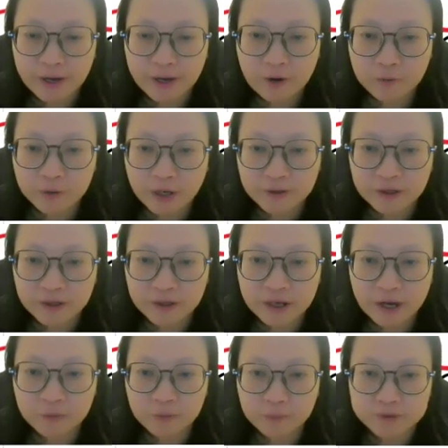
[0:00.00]
So you end up
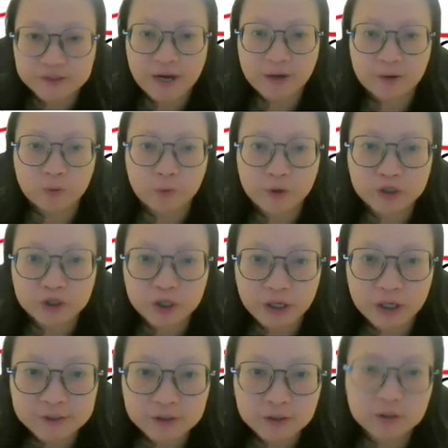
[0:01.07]
getting 8%,
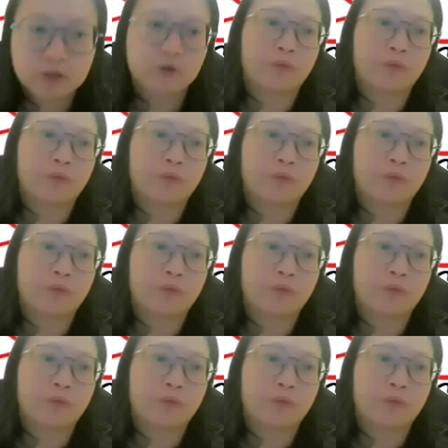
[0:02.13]
which is